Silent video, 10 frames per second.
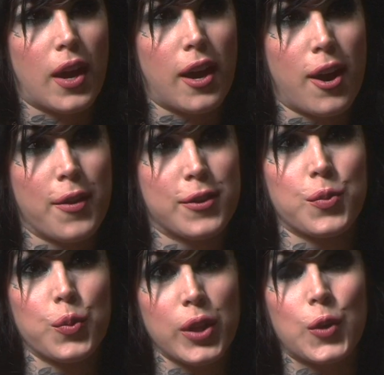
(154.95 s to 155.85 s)
there's
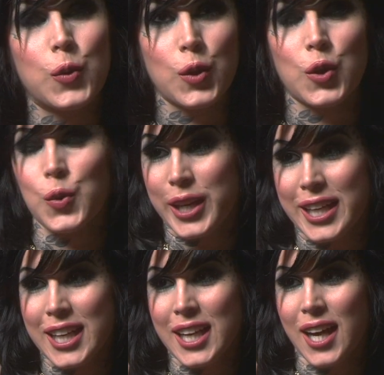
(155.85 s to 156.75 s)
a really cool
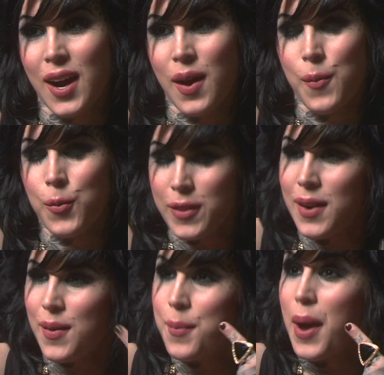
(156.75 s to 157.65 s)
green one
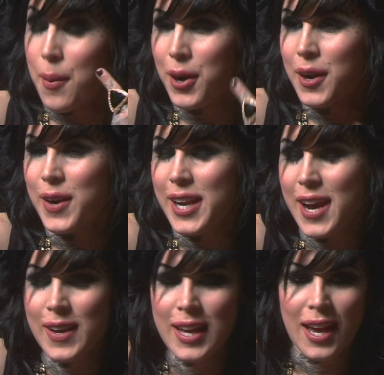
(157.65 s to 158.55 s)
that I'm wearing right now